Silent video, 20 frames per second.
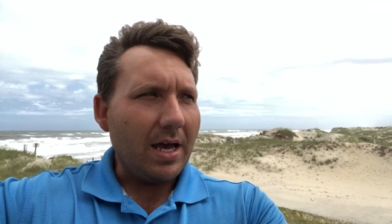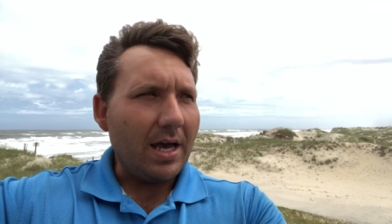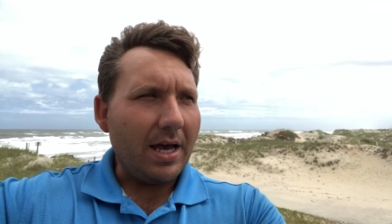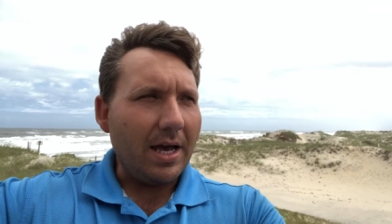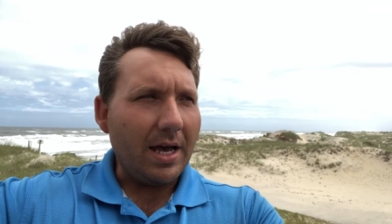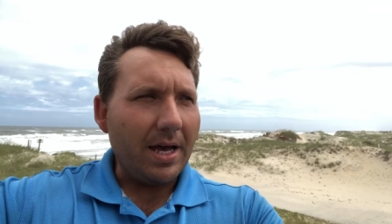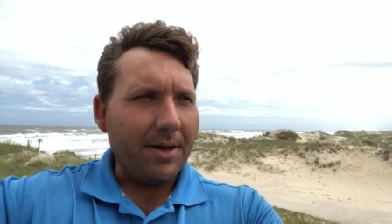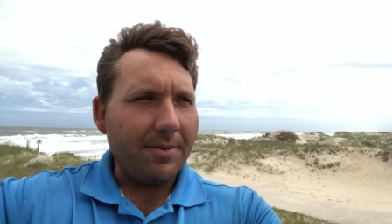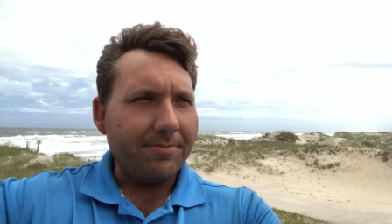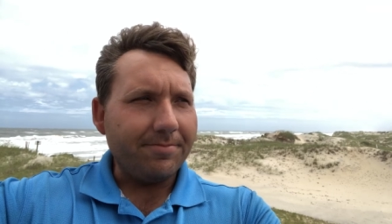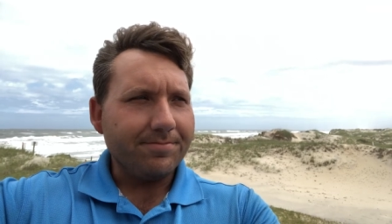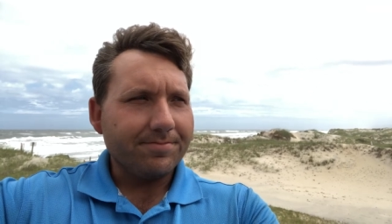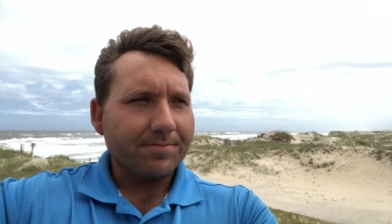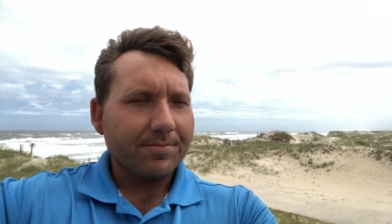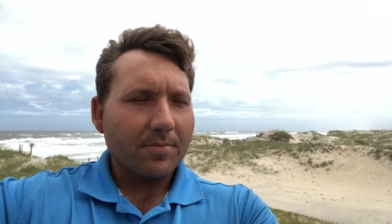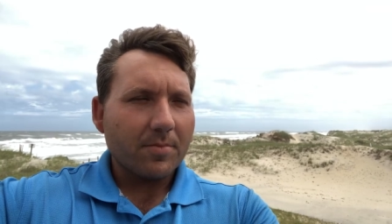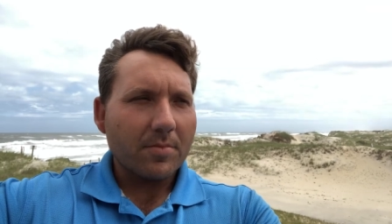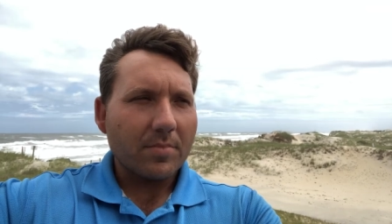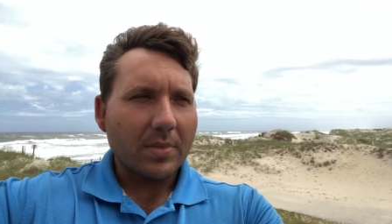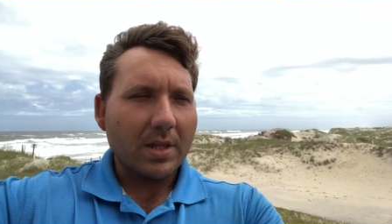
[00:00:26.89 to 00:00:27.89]
Um,
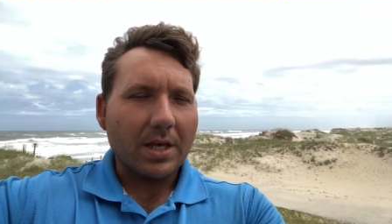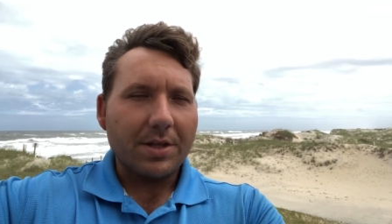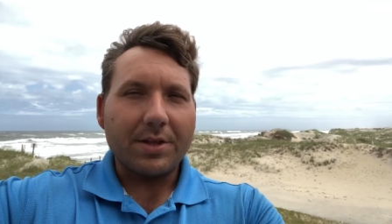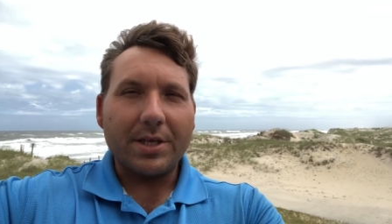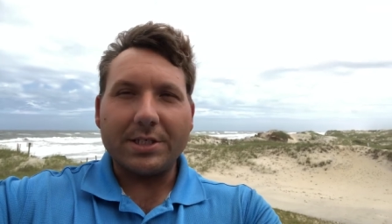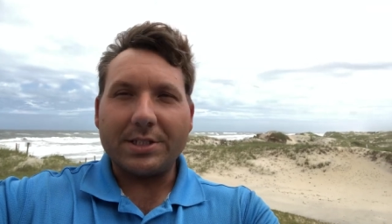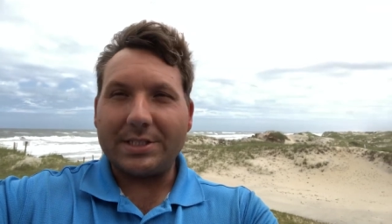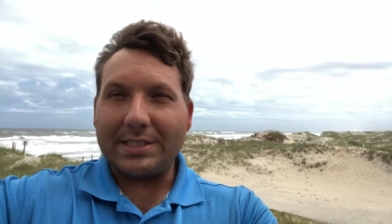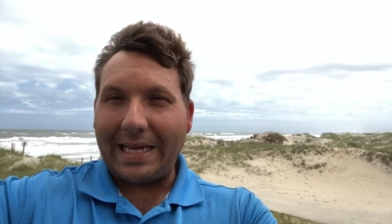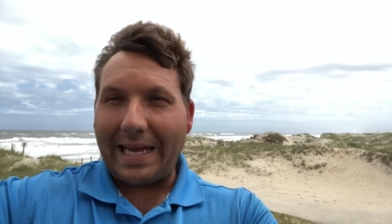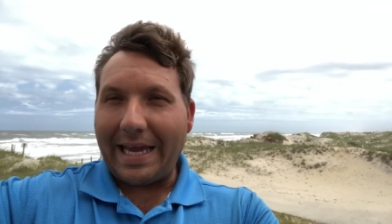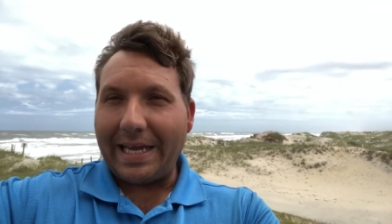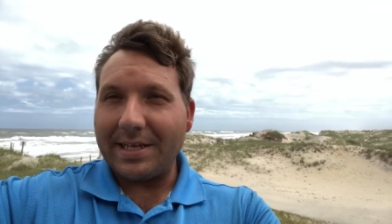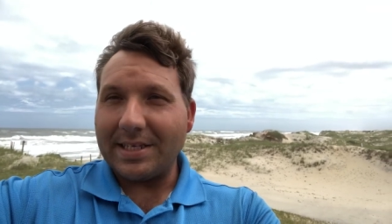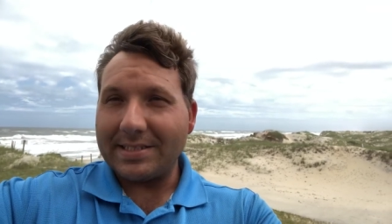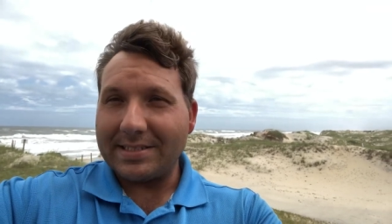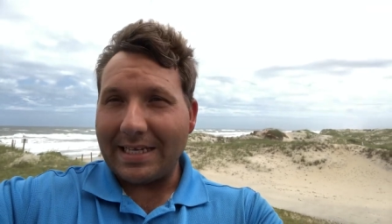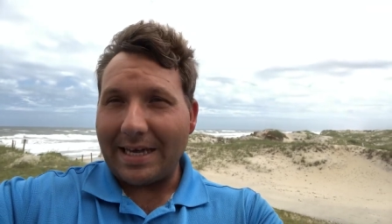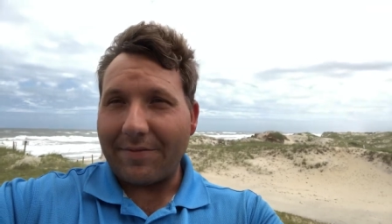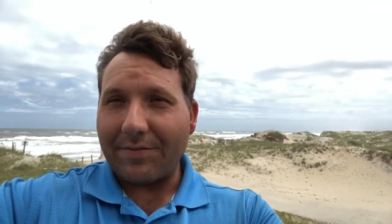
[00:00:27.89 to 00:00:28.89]
the
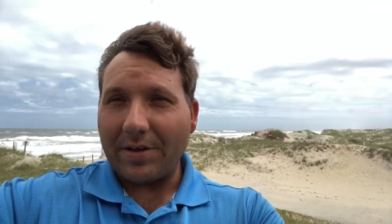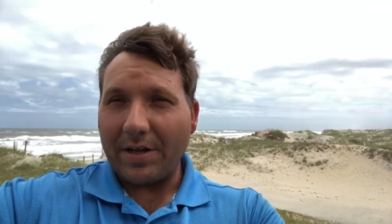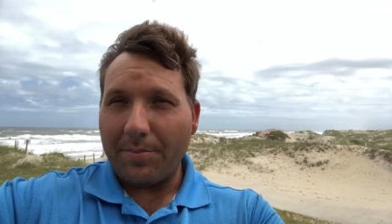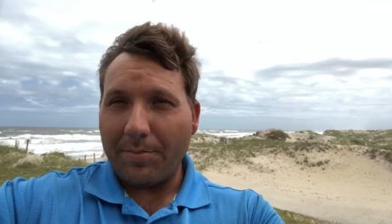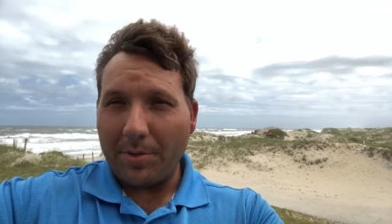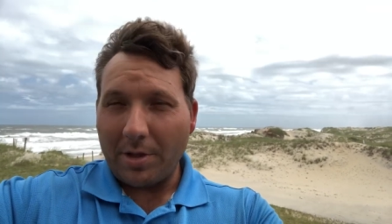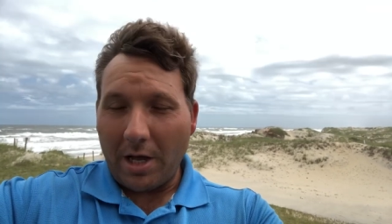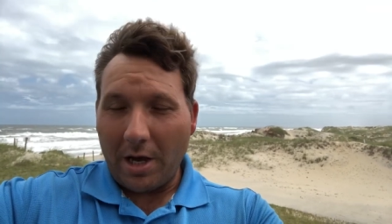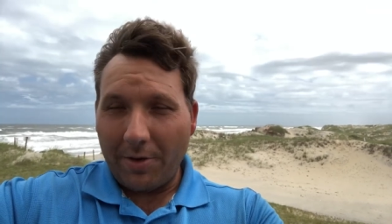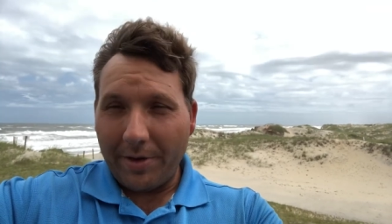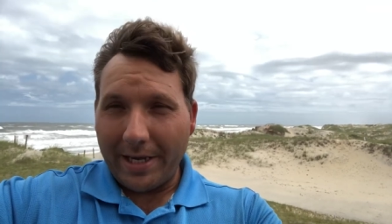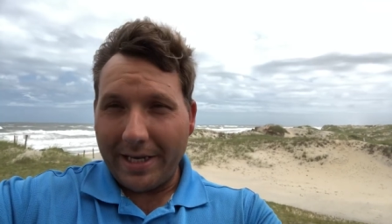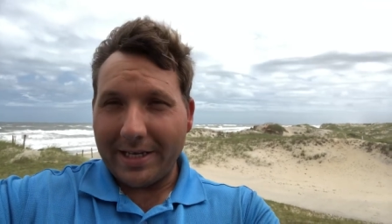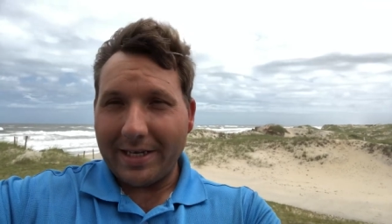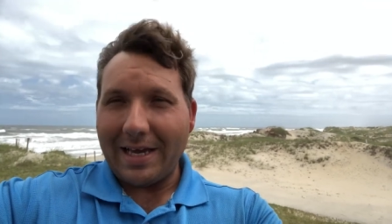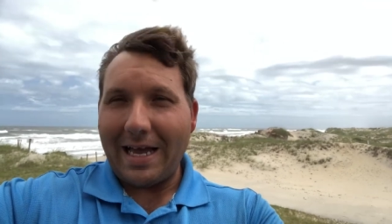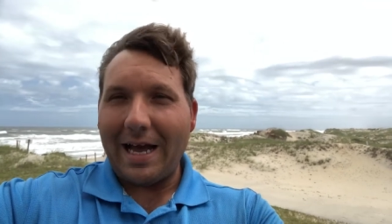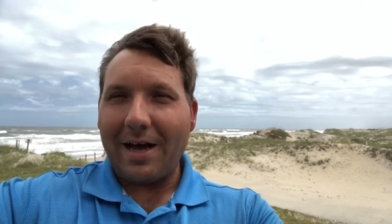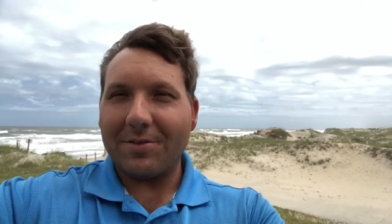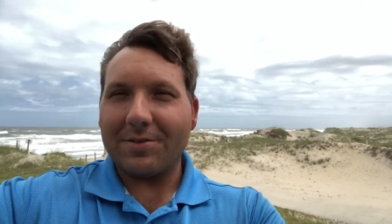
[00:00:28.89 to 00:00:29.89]
sand is definitely
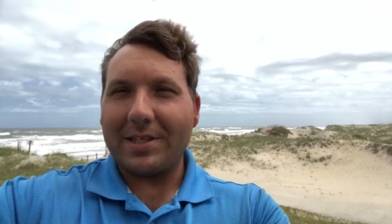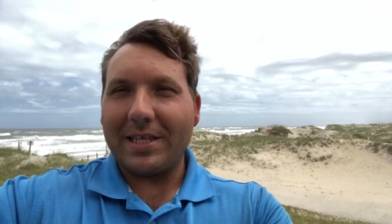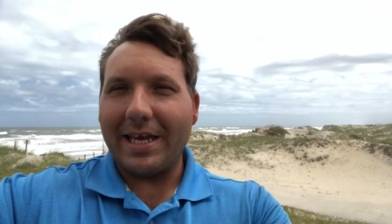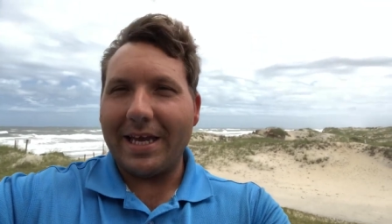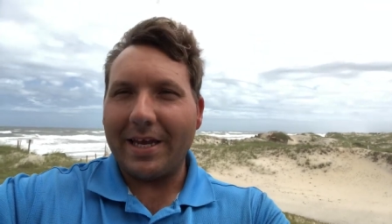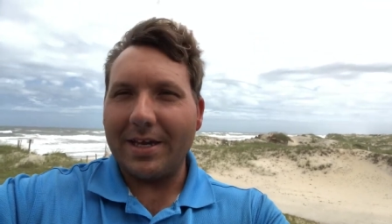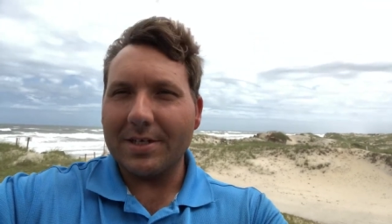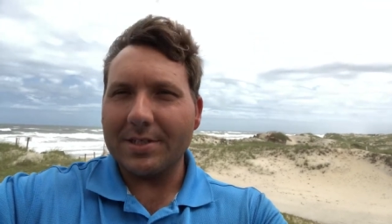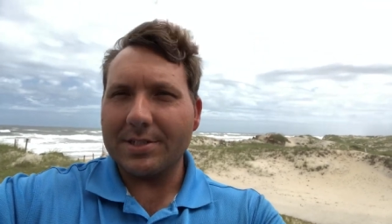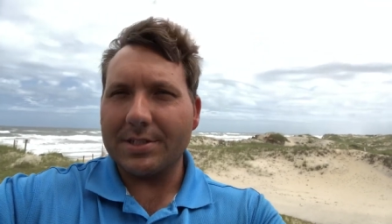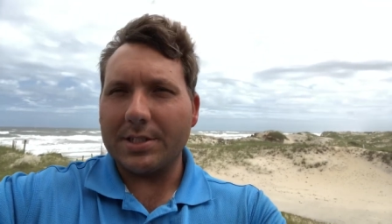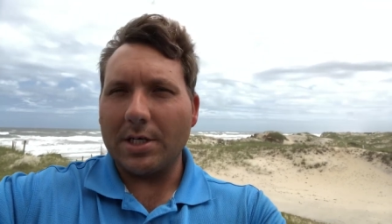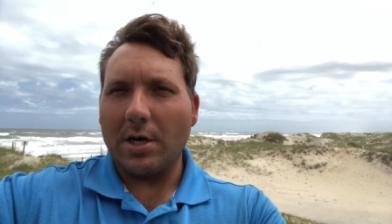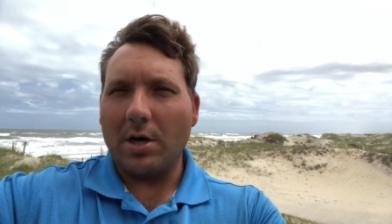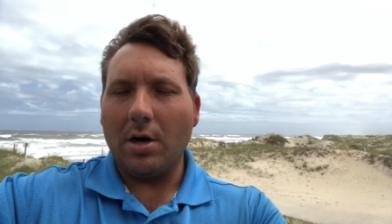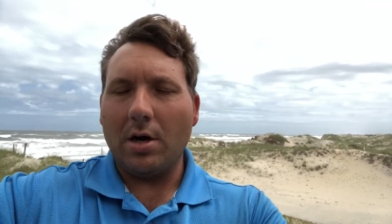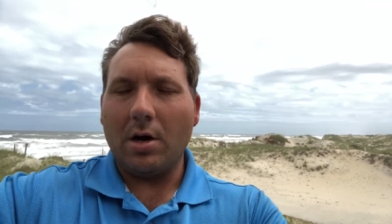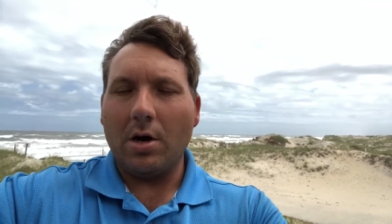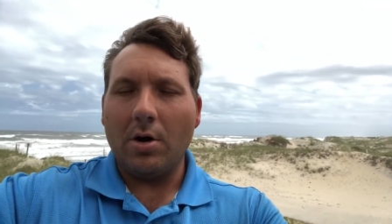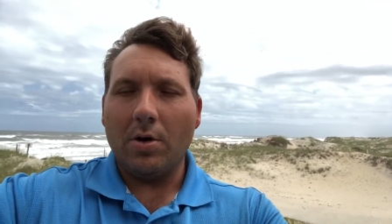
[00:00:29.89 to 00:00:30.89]
blowing out there,
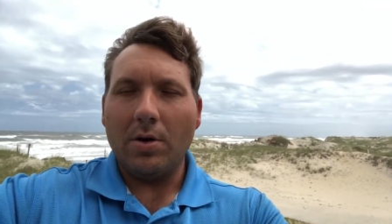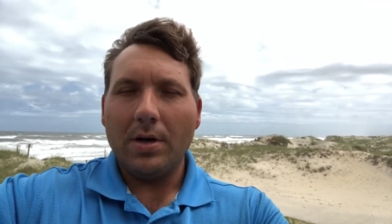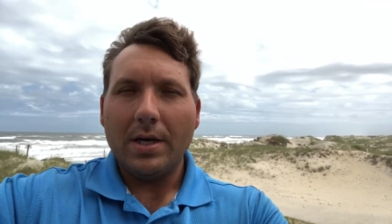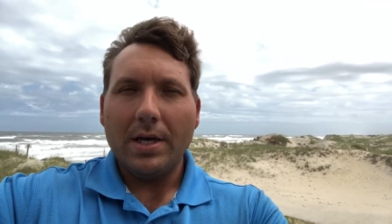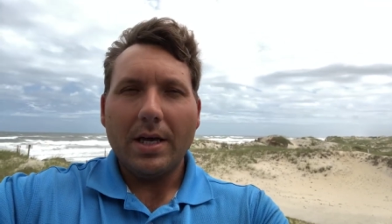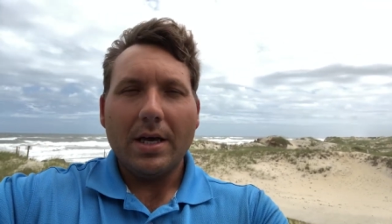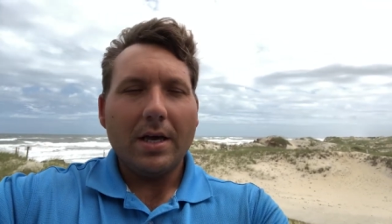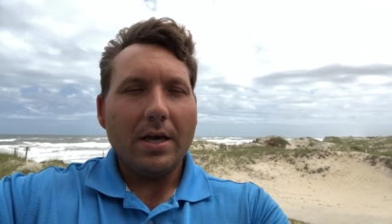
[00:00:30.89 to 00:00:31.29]
so